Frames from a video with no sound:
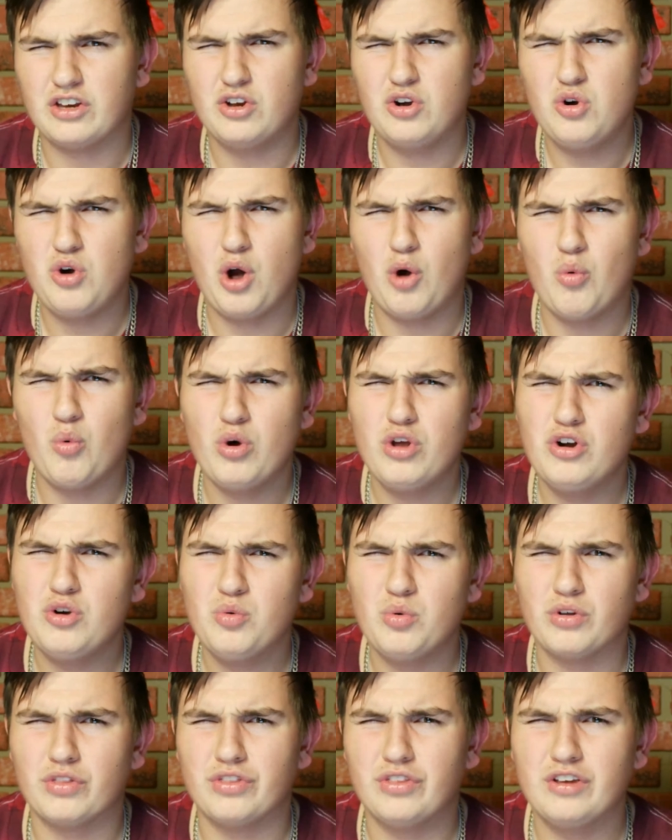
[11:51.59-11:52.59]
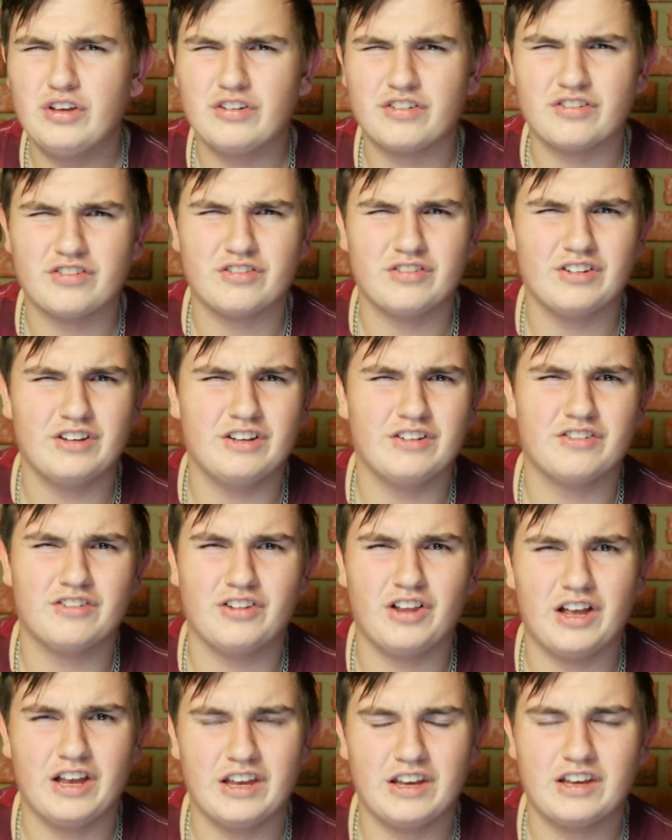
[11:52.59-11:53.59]
oh, I wonder what this is
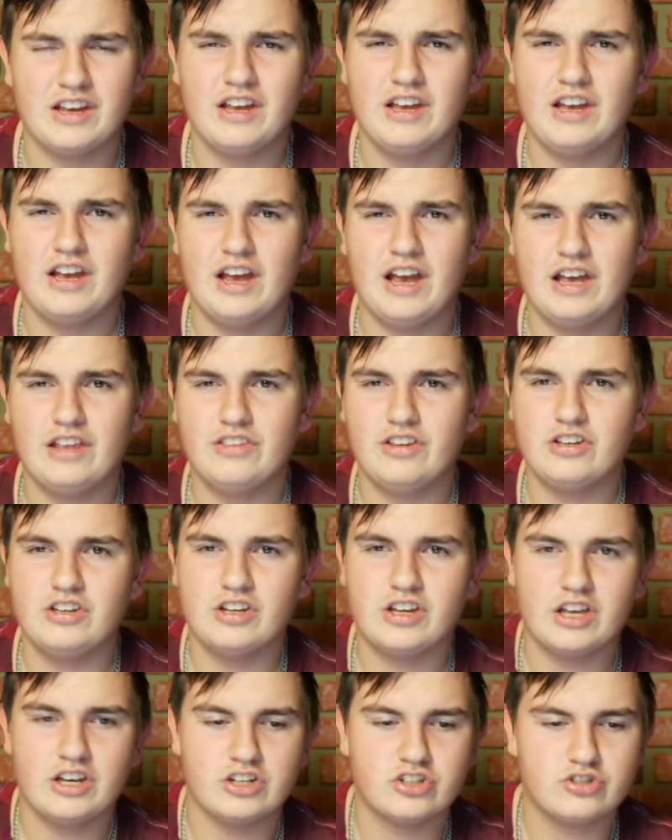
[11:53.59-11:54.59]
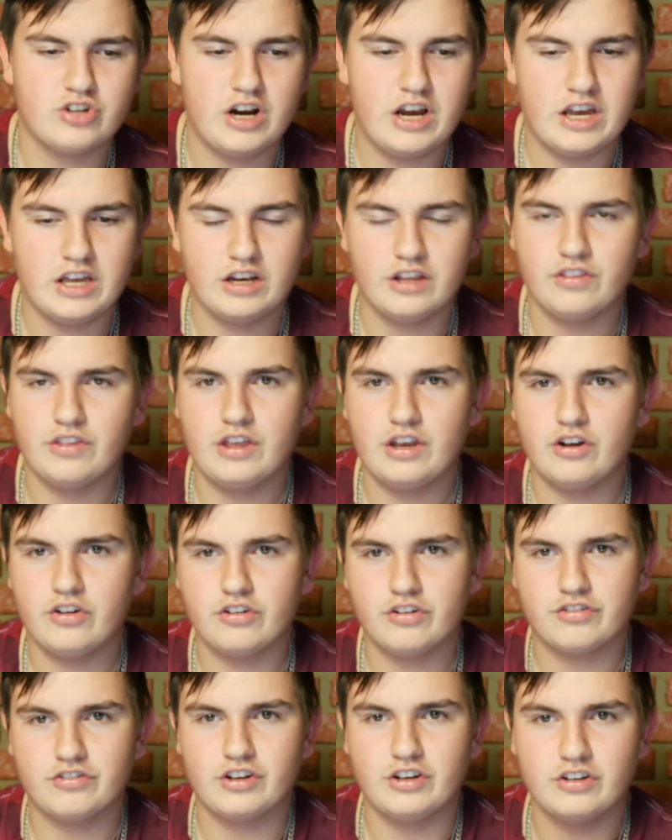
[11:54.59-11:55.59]
like, and then you kind of try it, and then all
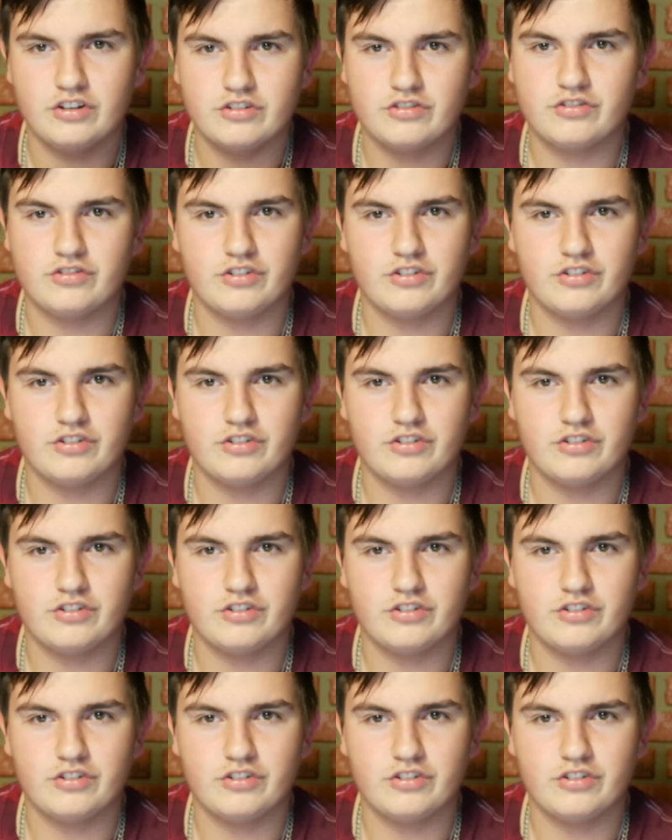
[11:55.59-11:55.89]
of a sudden